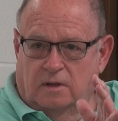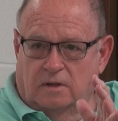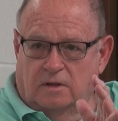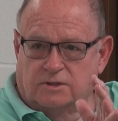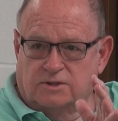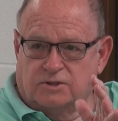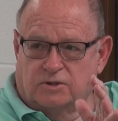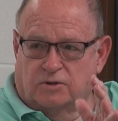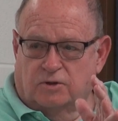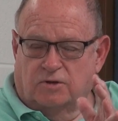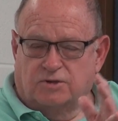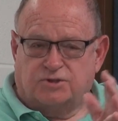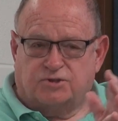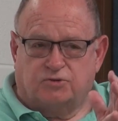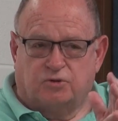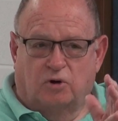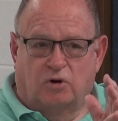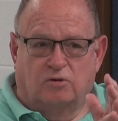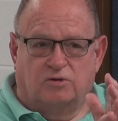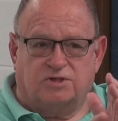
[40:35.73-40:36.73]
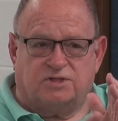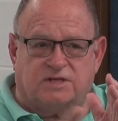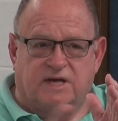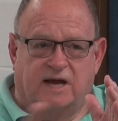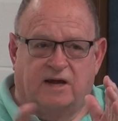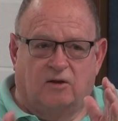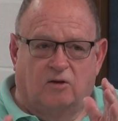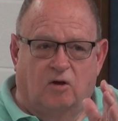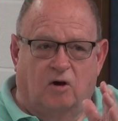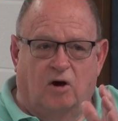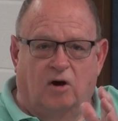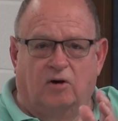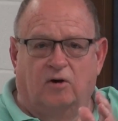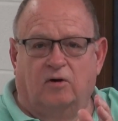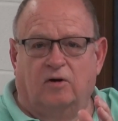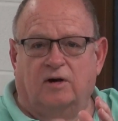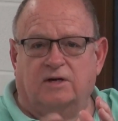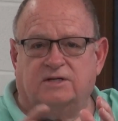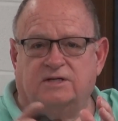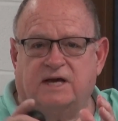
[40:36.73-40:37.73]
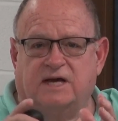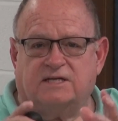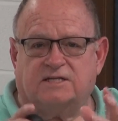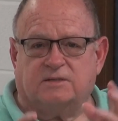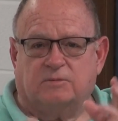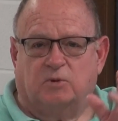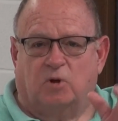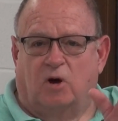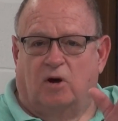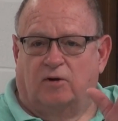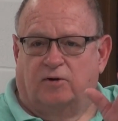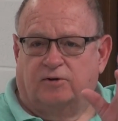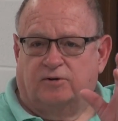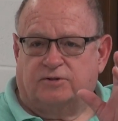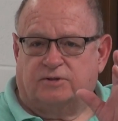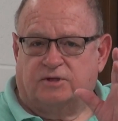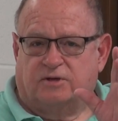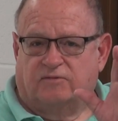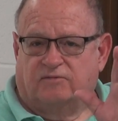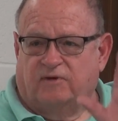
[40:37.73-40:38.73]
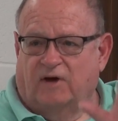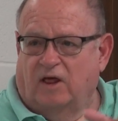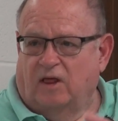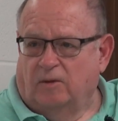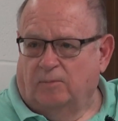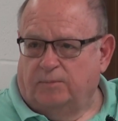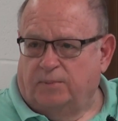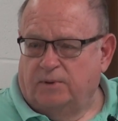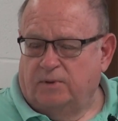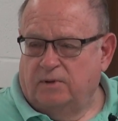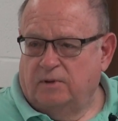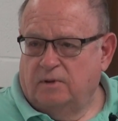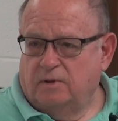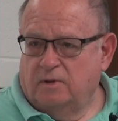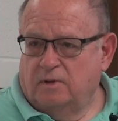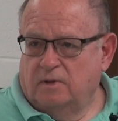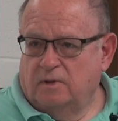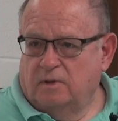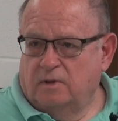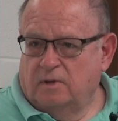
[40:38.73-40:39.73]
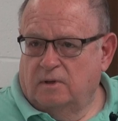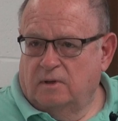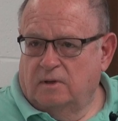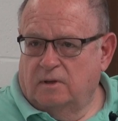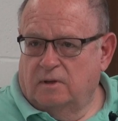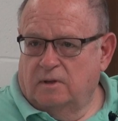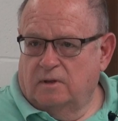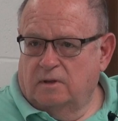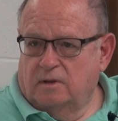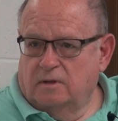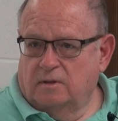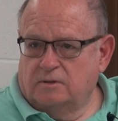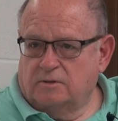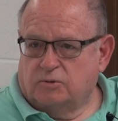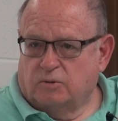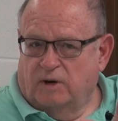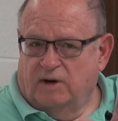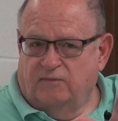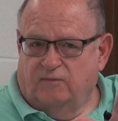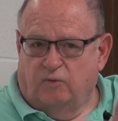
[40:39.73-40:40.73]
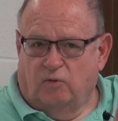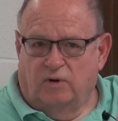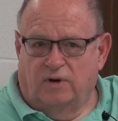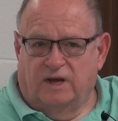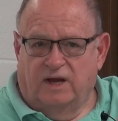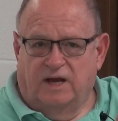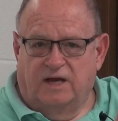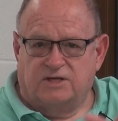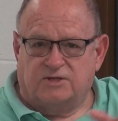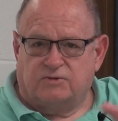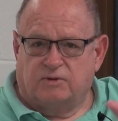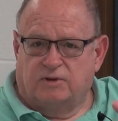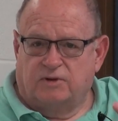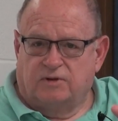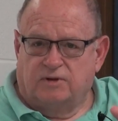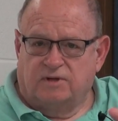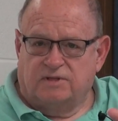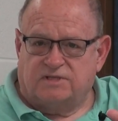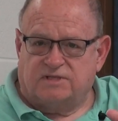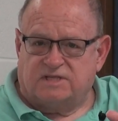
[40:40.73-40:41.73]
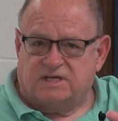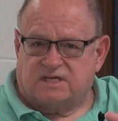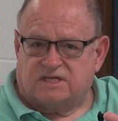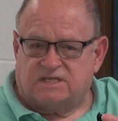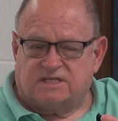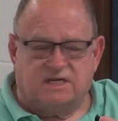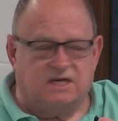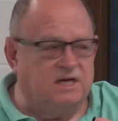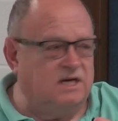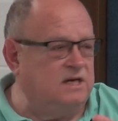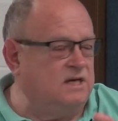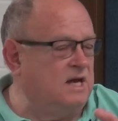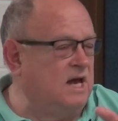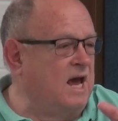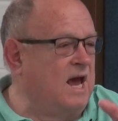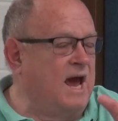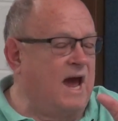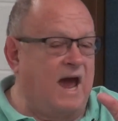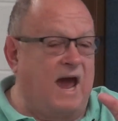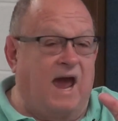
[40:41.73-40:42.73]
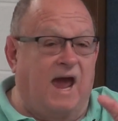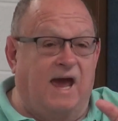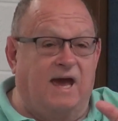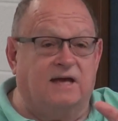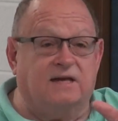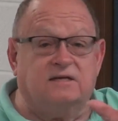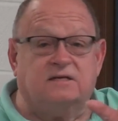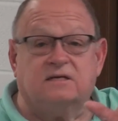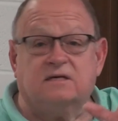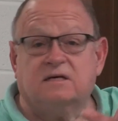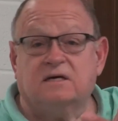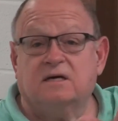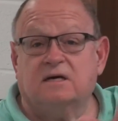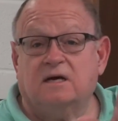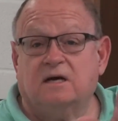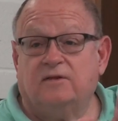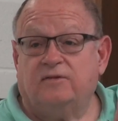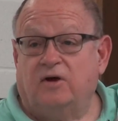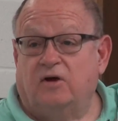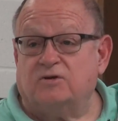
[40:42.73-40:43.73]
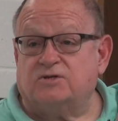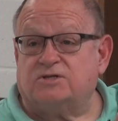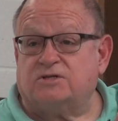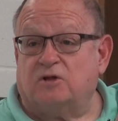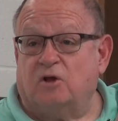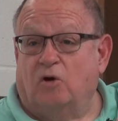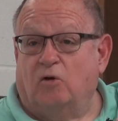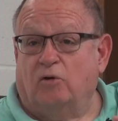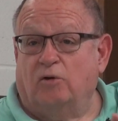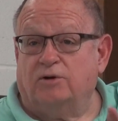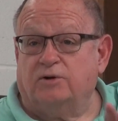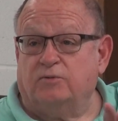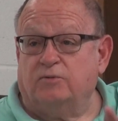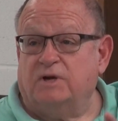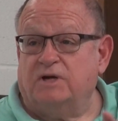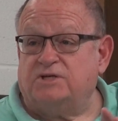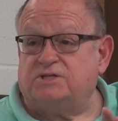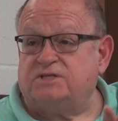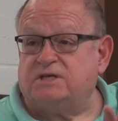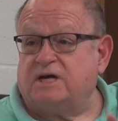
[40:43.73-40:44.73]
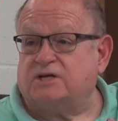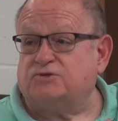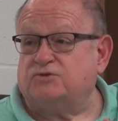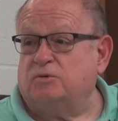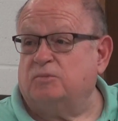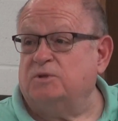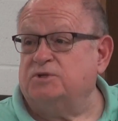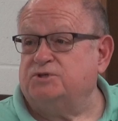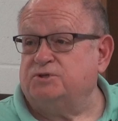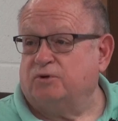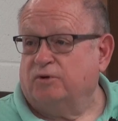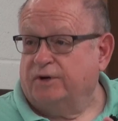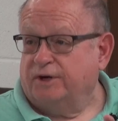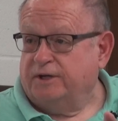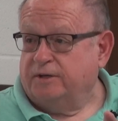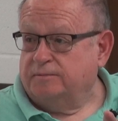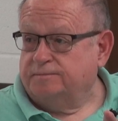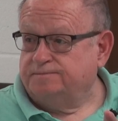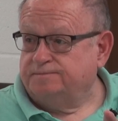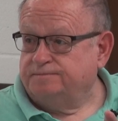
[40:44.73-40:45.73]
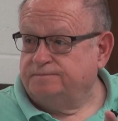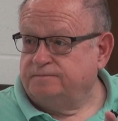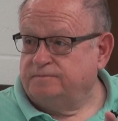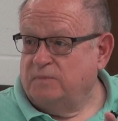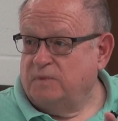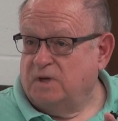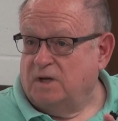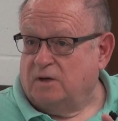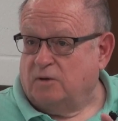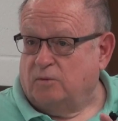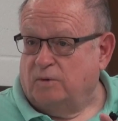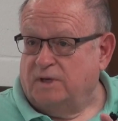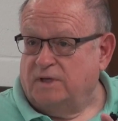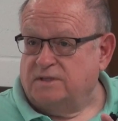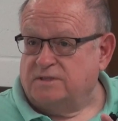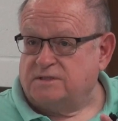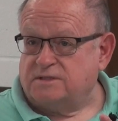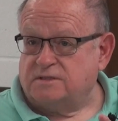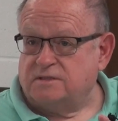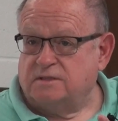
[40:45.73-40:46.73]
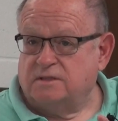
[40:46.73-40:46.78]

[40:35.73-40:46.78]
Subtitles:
So those drones take longer. It takes them longer to develop, 24 days rather than 16. And they're slower to reach sexual maturity than queens.